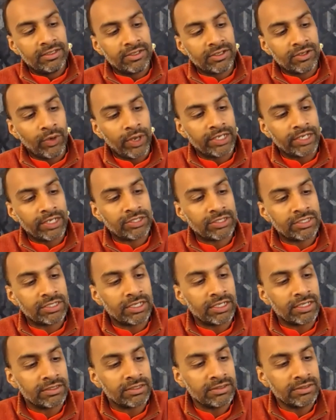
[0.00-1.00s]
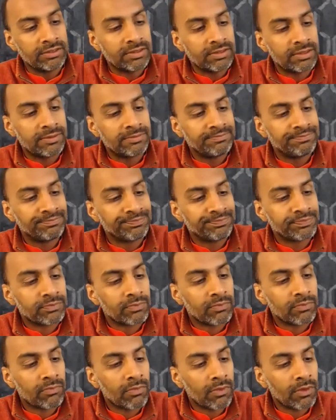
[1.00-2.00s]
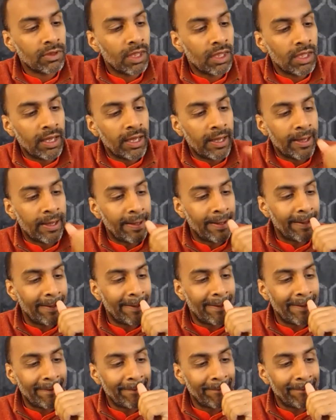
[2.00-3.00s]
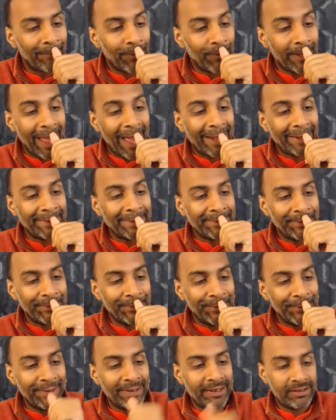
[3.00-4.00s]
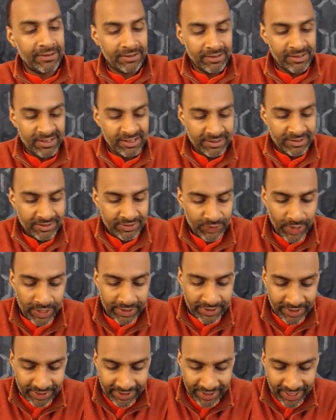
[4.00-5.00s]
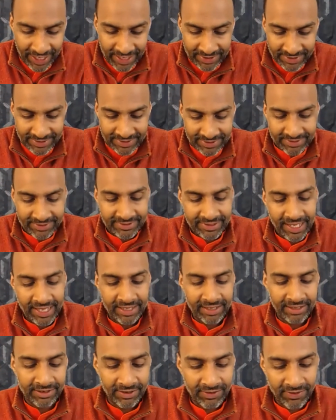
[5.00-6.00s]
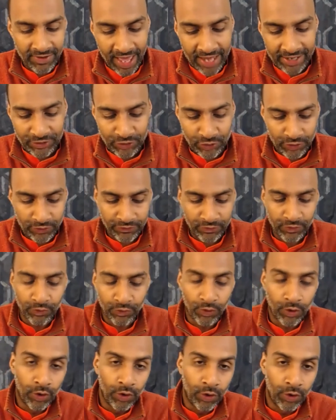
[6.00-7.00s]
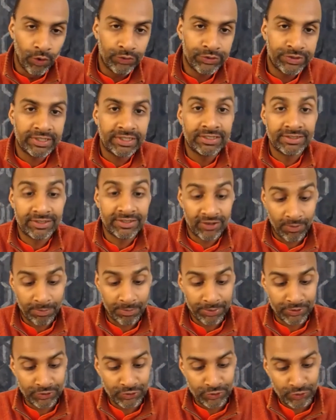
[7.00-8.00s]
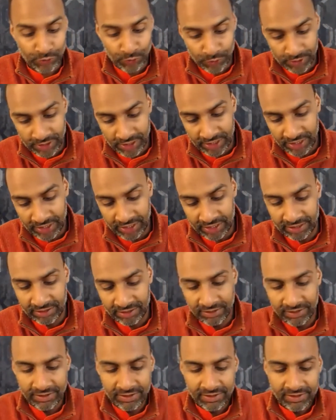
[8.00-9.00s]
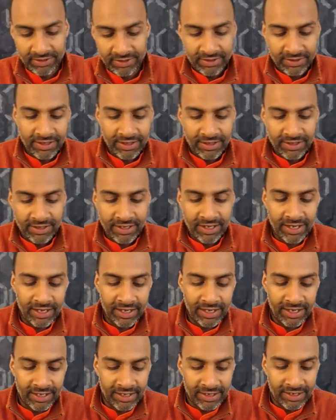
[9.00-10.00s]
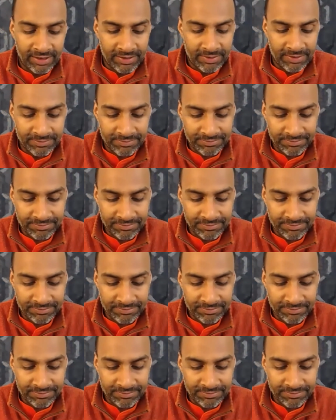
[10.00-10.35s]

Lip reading: questions, what attitude? So I think, yes, take it an attitude of growth, seize an opportunity. I